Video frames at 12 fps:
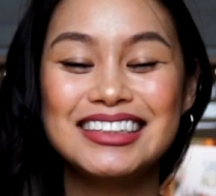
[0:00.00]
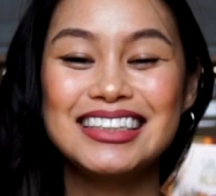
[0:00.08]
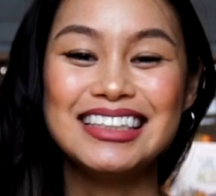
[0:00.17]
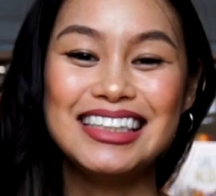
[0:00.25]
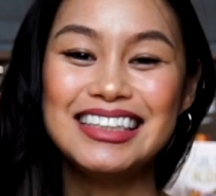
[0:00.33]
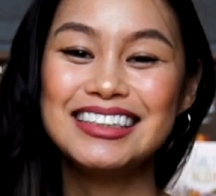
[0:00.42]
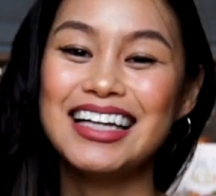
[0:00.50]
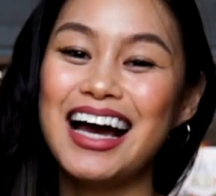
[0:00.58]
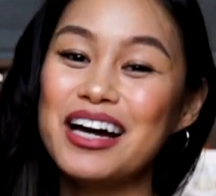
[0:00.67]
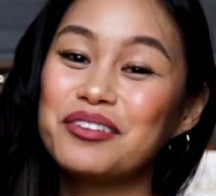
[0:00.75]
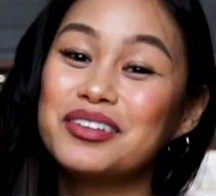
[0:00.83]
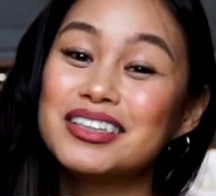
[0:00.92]
Cineats.
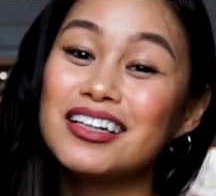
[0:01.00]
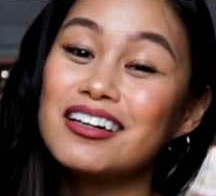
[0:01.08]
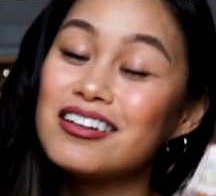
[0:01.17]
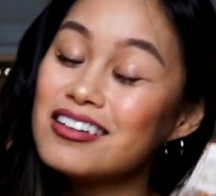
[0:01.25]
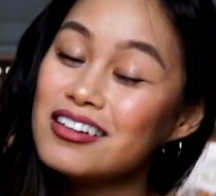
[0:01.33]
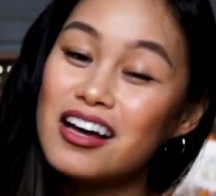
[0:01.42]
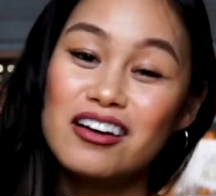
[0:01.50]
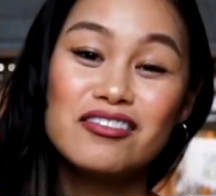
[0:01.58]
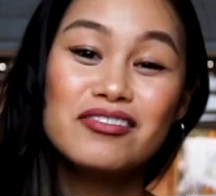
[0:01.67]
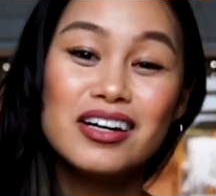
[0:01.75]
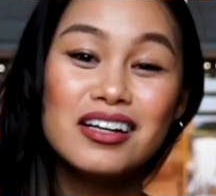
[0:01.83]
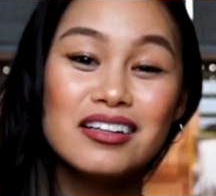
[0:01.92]
I would love
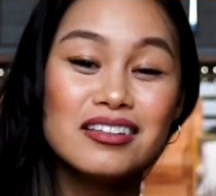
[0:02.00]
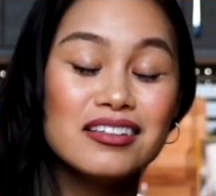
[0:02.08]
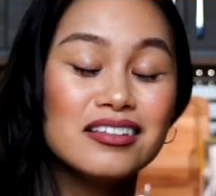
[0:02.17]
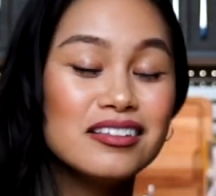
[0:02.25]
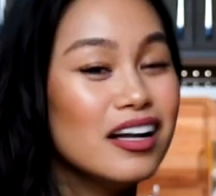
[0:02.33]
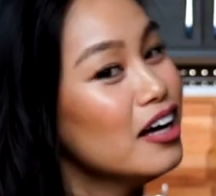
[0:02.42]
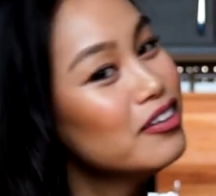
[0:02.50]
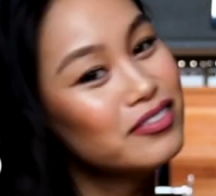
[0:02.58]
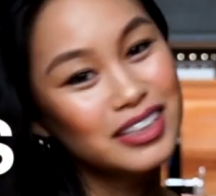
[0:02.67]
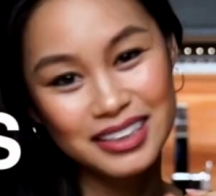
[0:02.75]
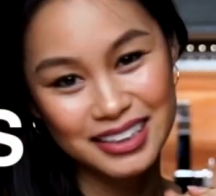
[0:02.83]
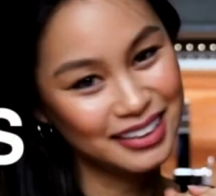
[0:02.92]

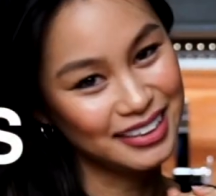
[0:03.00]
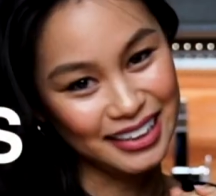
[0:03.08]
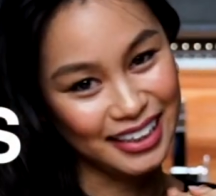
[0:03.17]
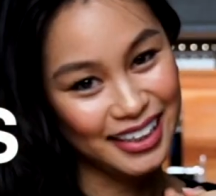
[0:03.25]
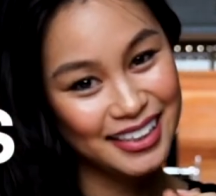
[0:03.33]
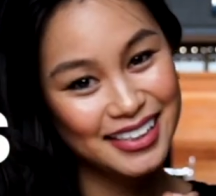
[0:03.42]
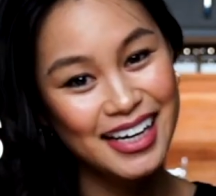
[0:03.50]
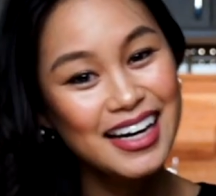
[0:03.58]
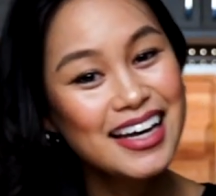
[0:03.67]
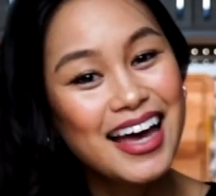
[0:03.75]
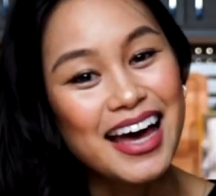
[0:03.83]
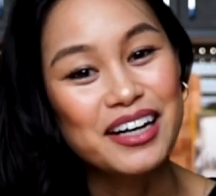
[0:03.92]
to see it.
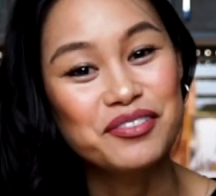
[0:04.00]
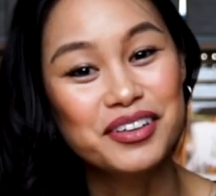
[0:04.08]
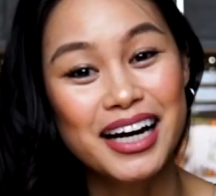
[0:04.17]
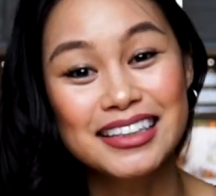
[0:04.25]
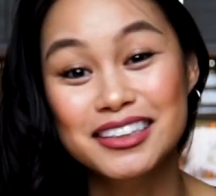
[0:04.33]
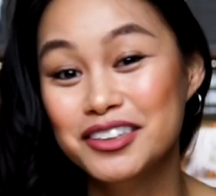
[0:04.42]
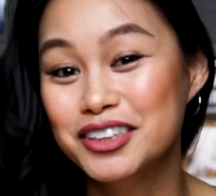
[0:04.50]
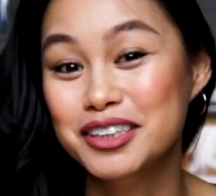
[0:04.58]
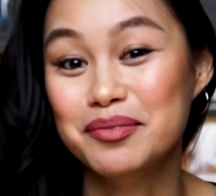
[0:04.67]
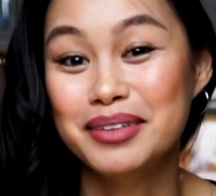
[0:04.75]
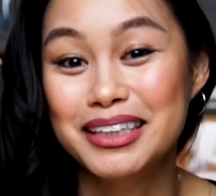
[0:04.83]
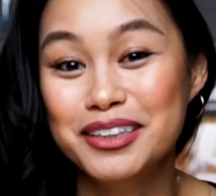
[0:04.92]
And if you guys learned something